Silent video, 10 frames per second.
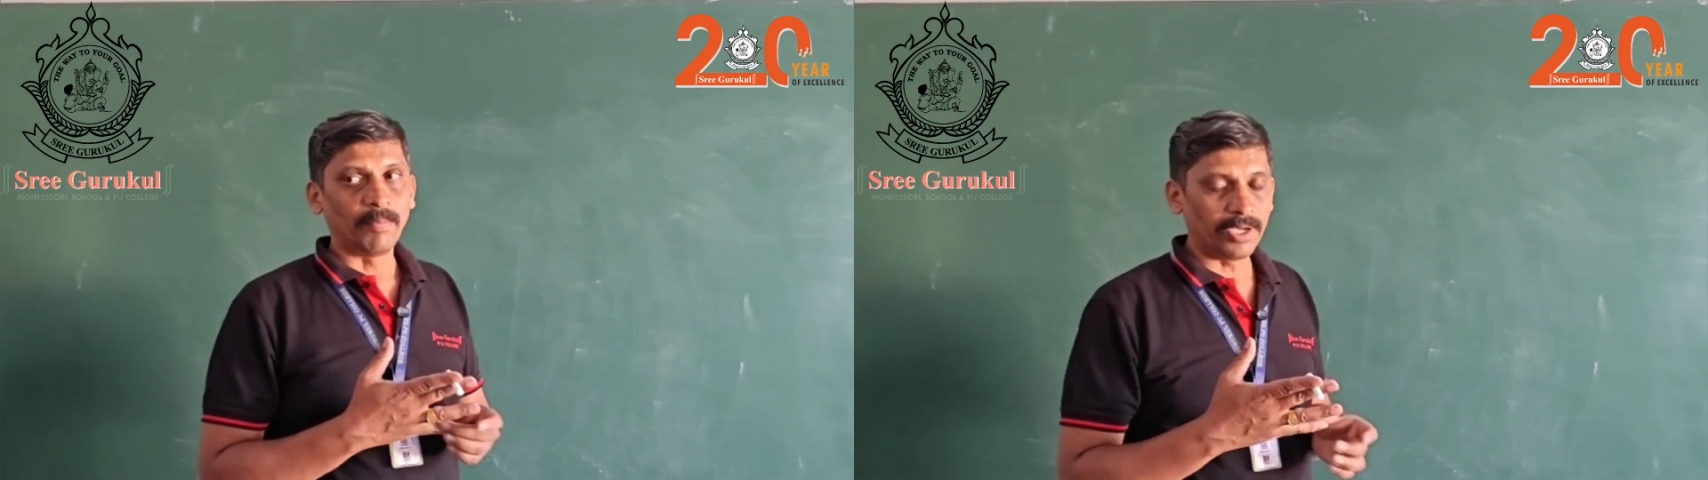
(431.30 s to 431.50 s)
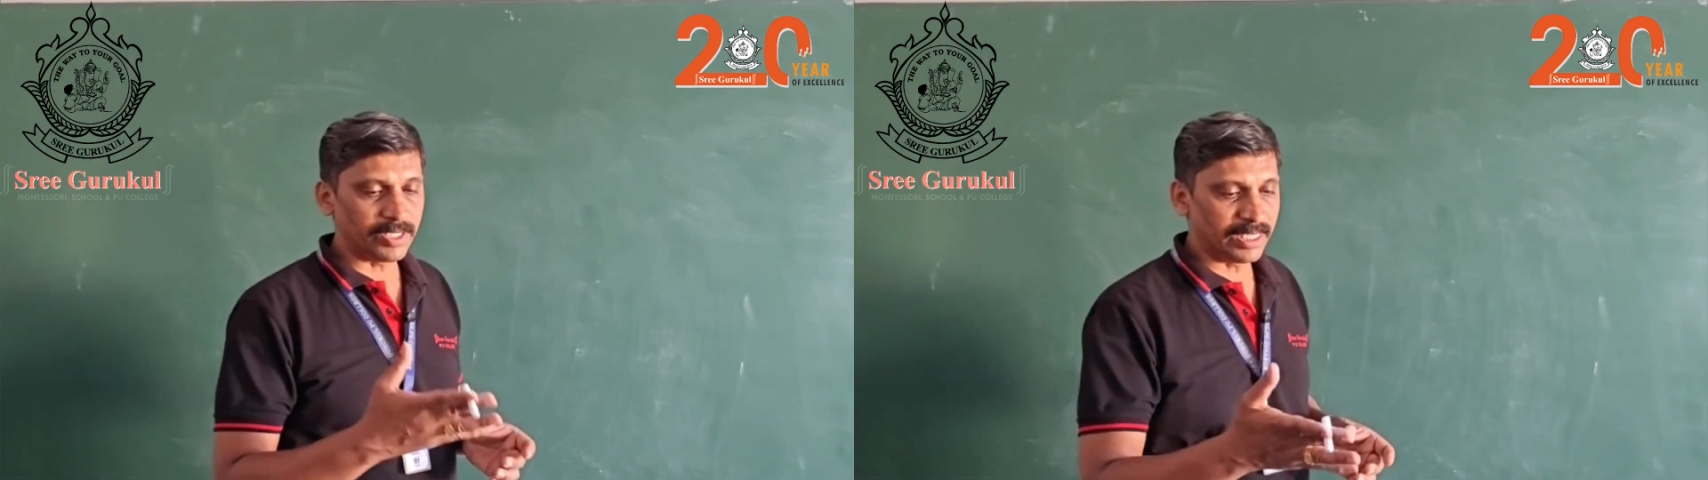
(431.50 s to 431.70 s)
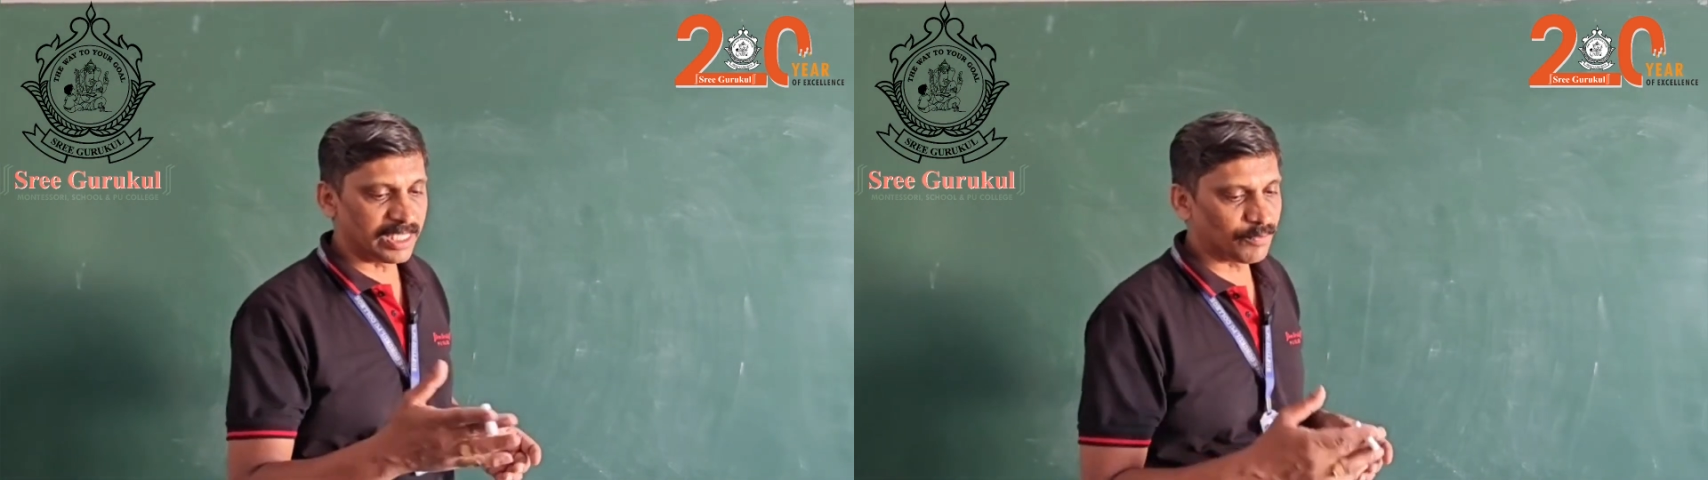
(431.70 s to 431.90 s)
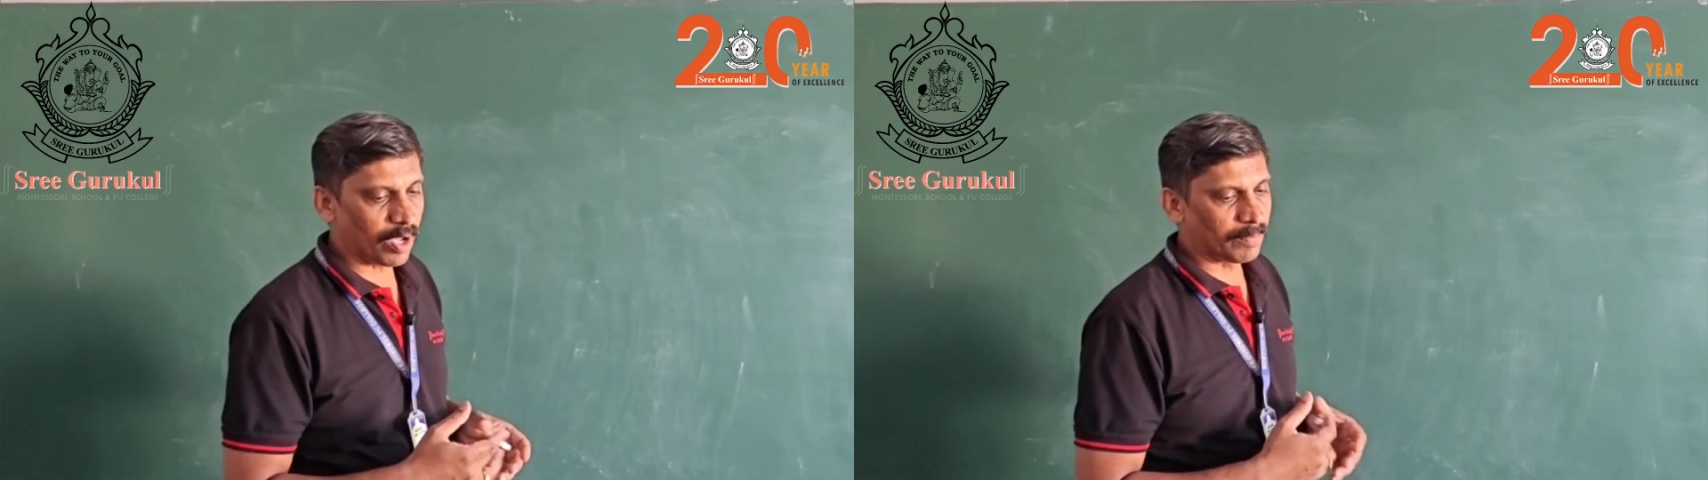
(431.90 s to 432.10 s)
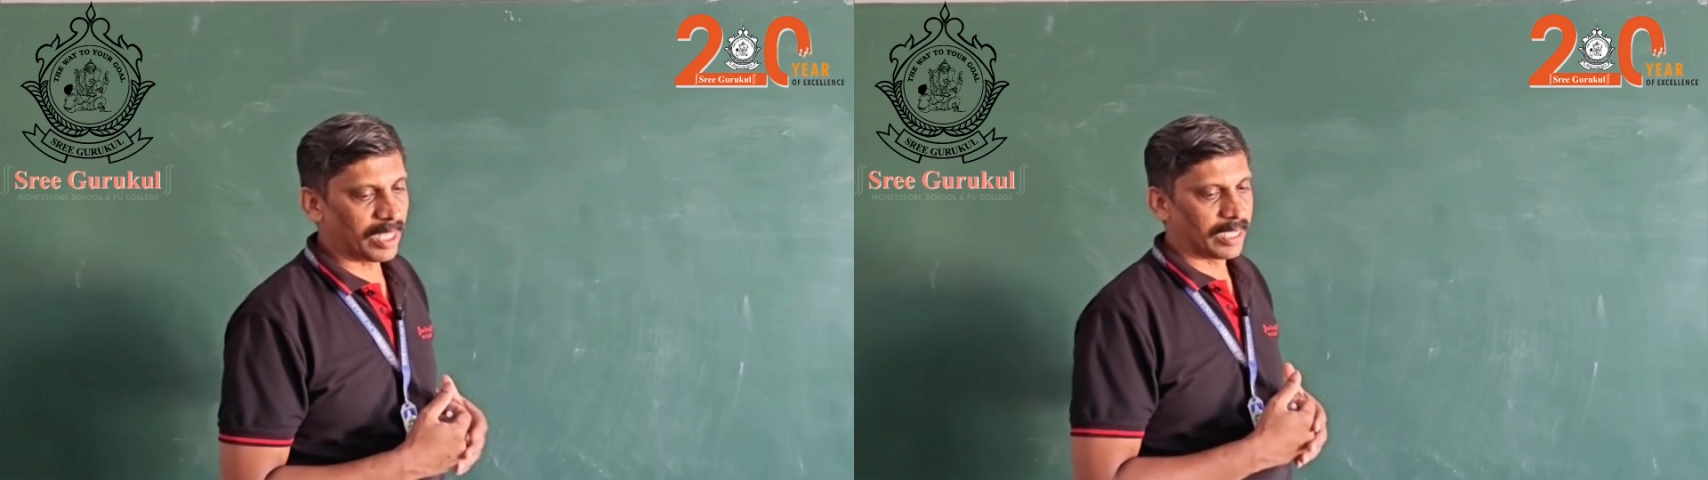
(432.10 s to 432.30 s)
by using these
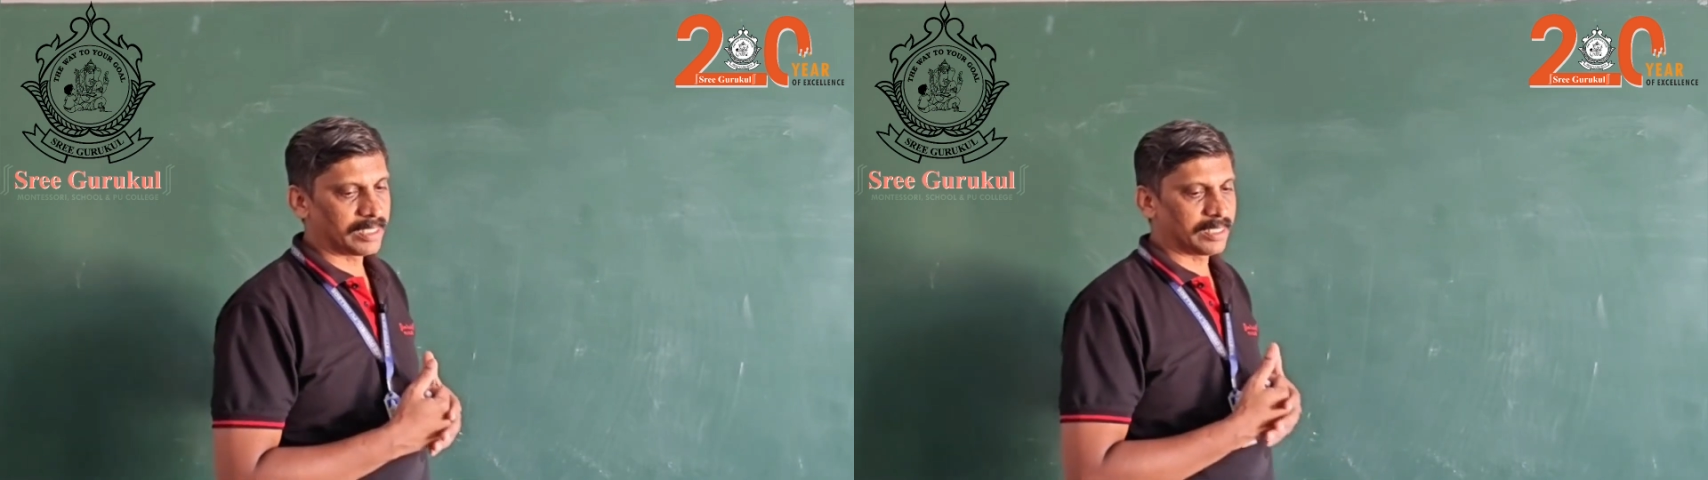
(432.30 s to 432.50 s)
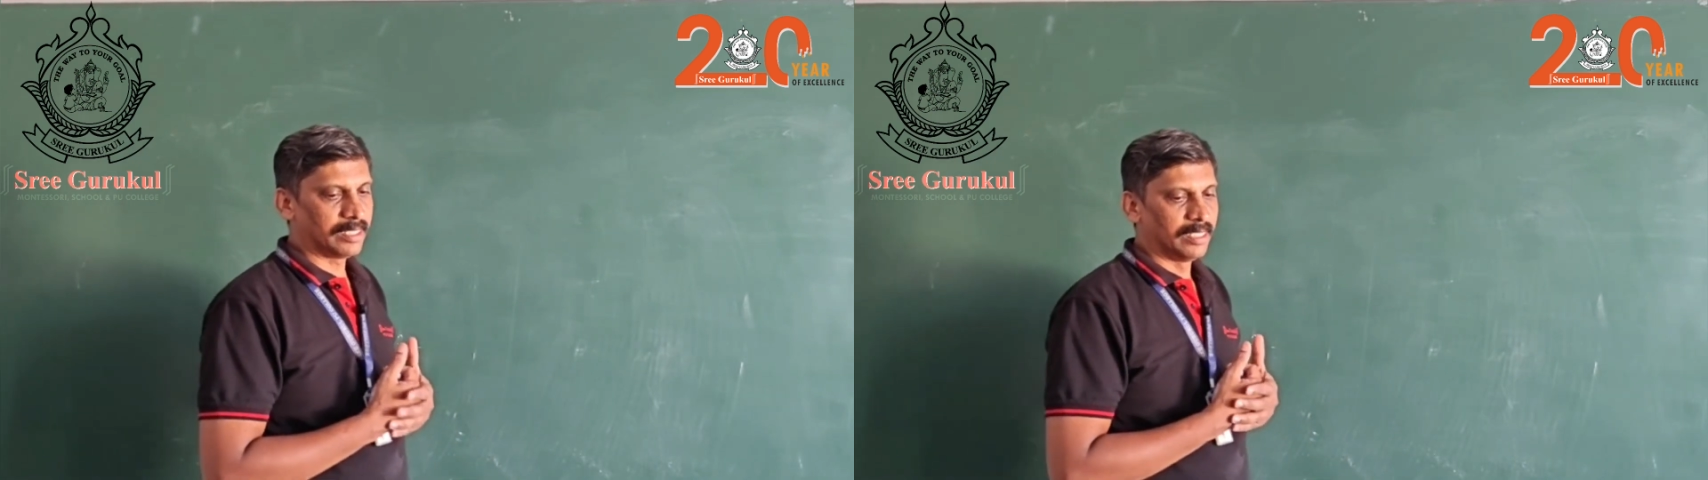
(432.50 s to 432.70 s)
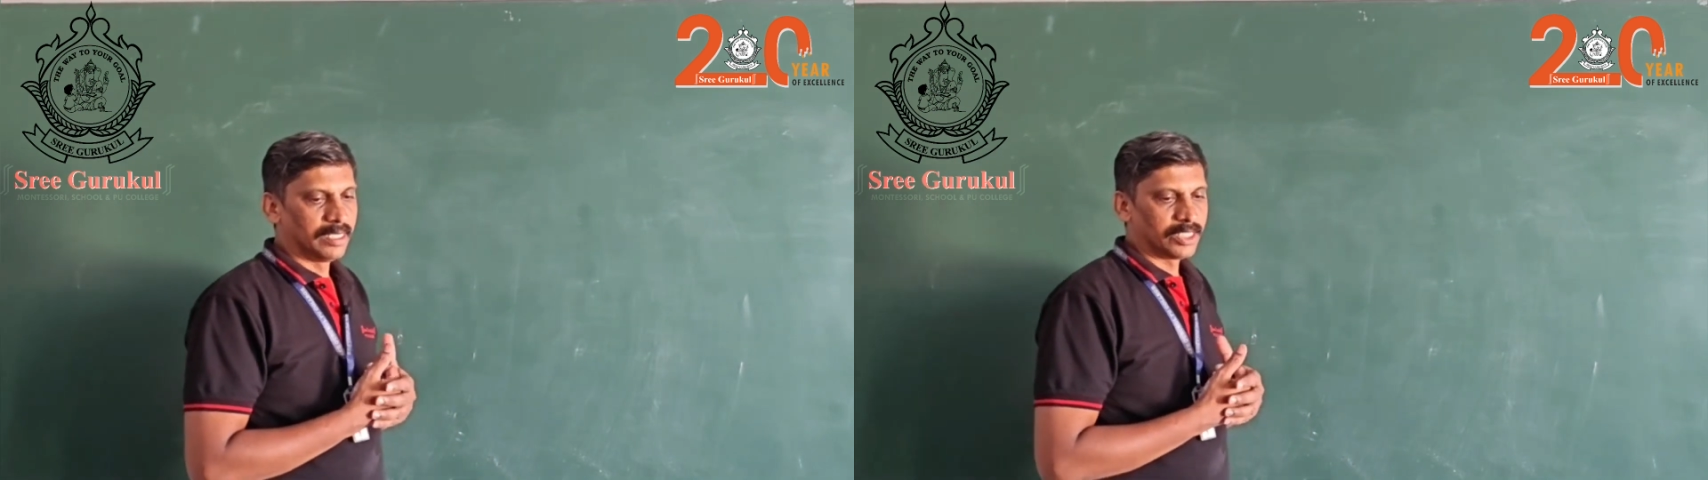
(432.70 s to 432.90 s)
formulas,